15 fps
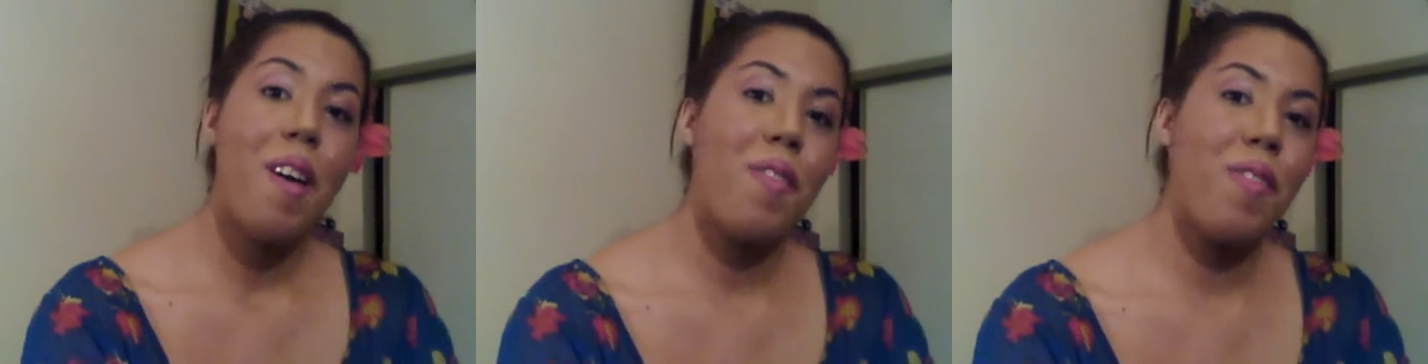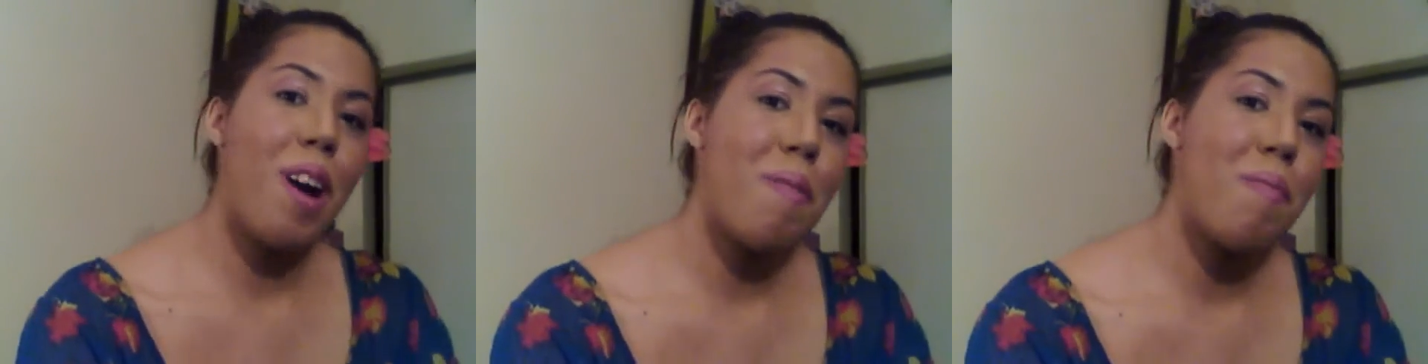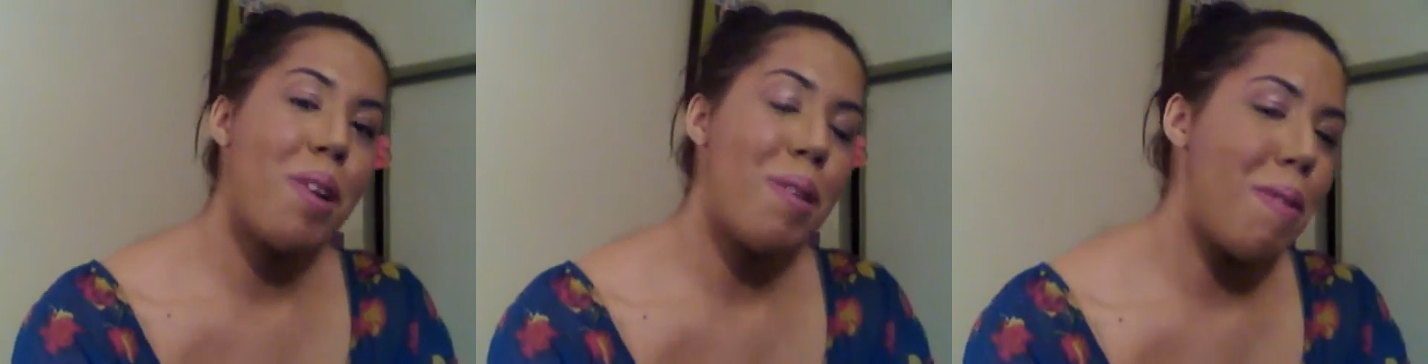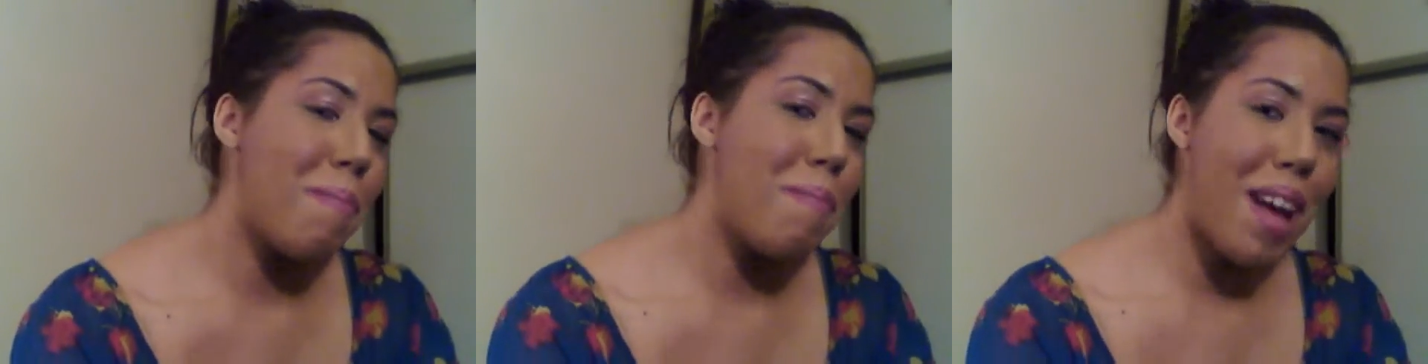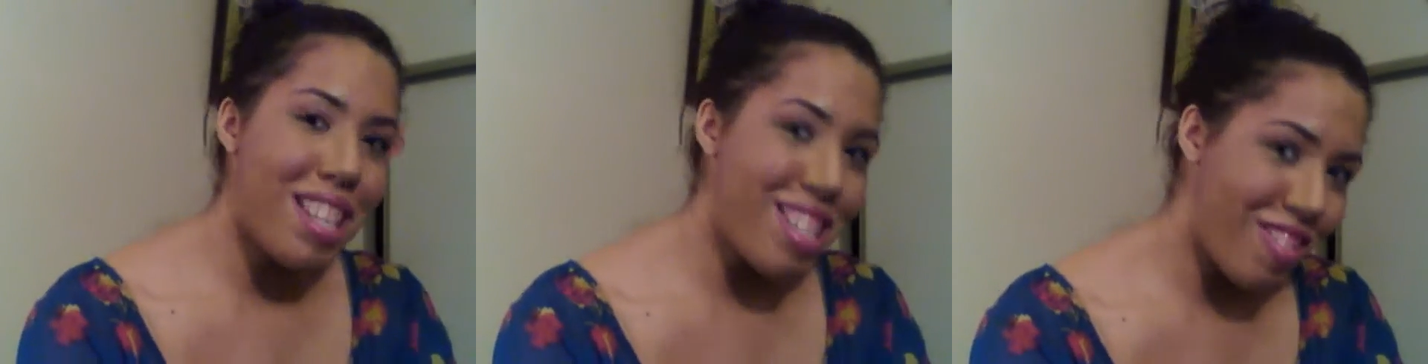from one of my
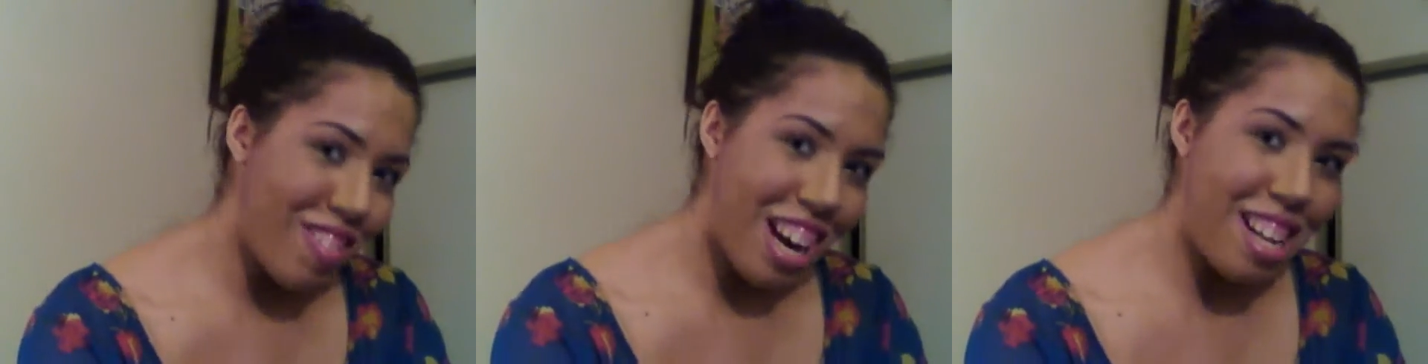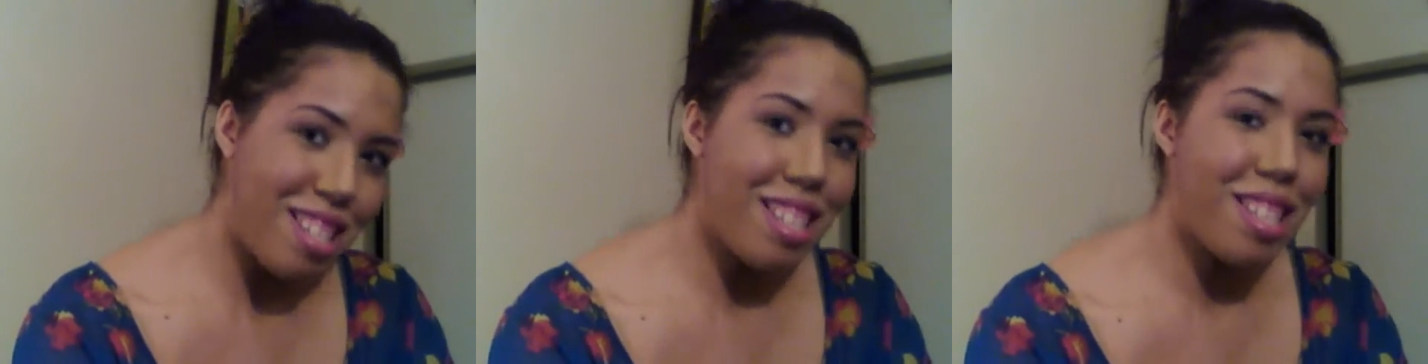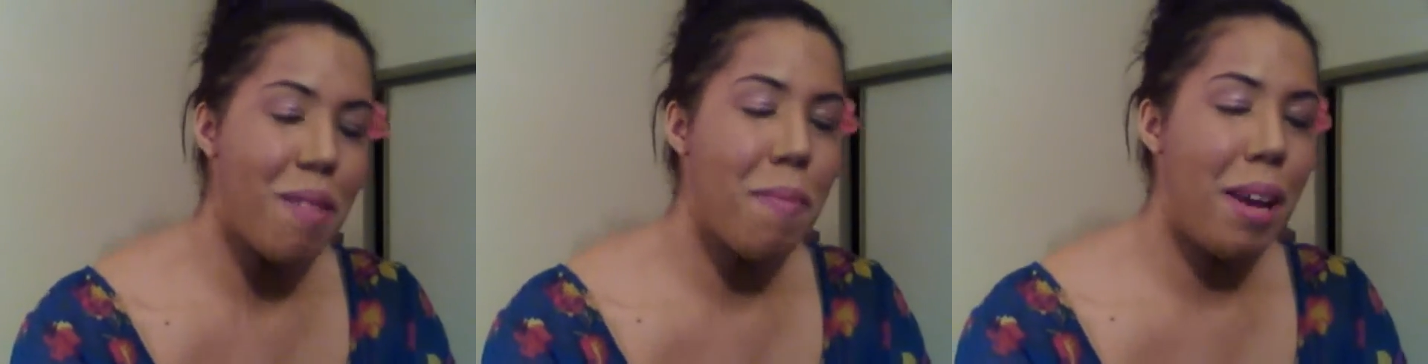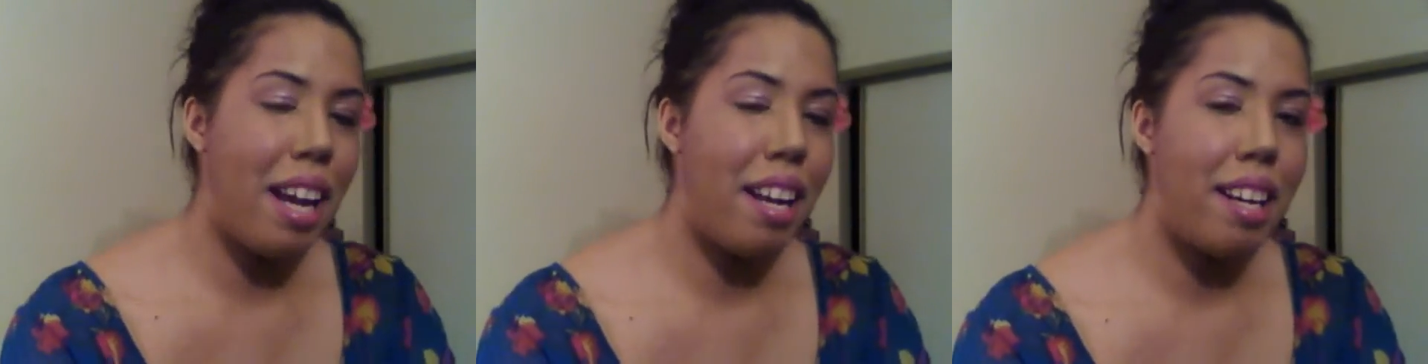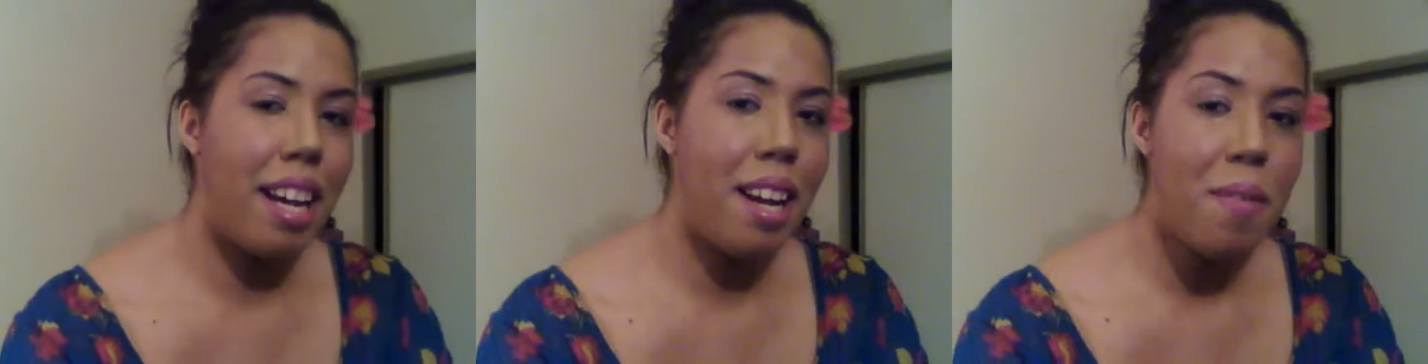best friends,
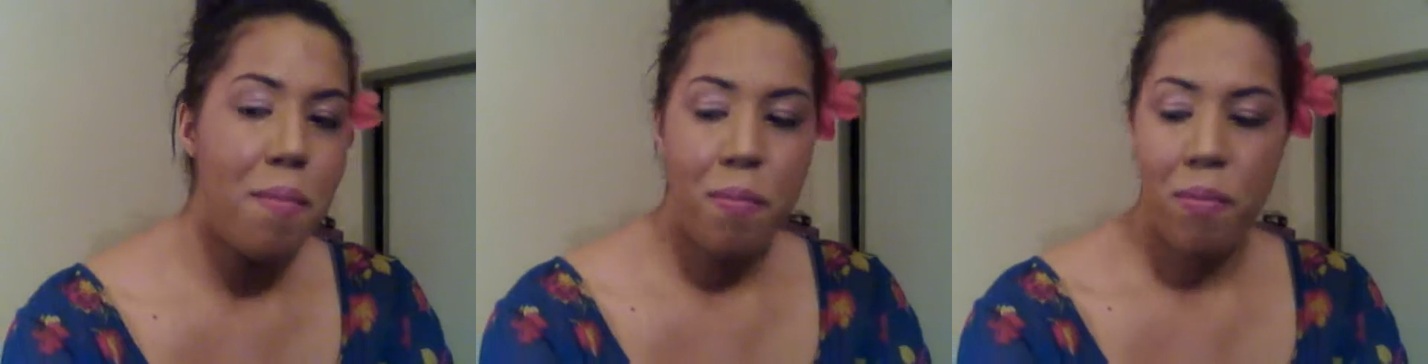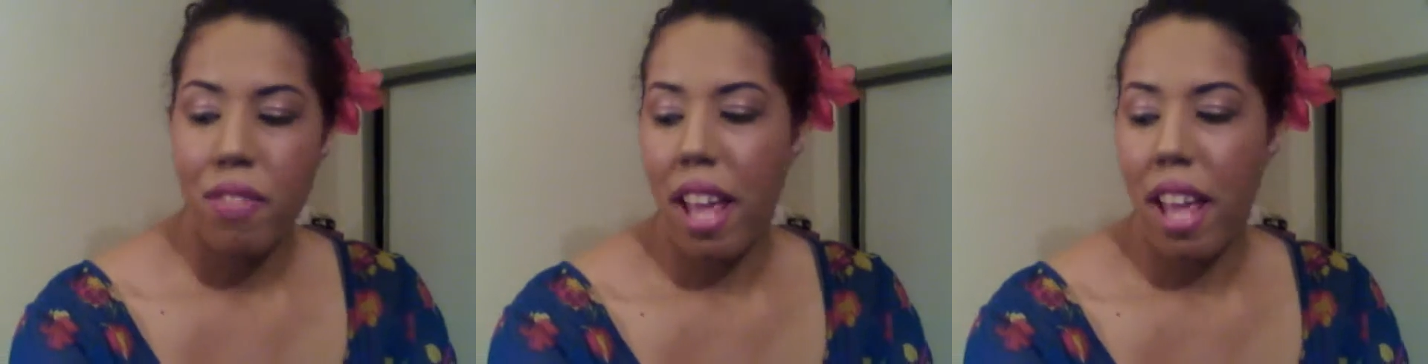Amanda,